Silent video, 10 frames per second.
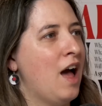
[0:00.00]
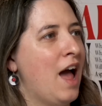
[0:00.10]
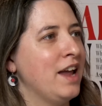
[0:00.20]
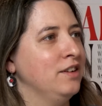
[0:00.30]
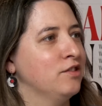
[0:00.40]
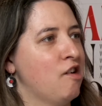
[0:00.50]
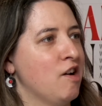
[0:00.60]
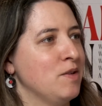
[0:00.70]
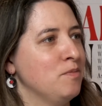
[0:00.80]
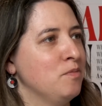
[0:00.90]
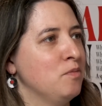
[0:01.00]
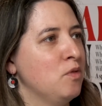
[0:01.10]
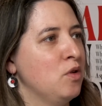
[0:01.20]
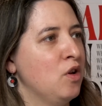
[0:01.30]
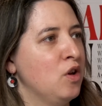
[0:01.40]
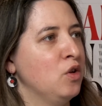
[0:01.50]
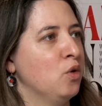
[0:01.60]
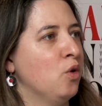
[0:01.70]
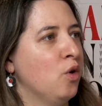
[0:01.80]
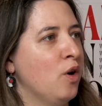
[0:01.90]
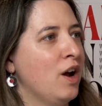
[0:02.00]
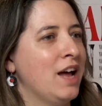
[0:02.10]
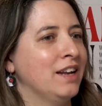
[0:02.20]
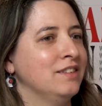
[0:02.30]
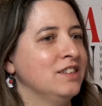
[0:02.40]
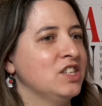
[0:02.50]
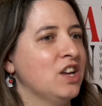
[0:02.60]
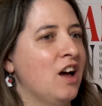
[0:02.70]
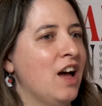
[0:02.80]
hate crime law and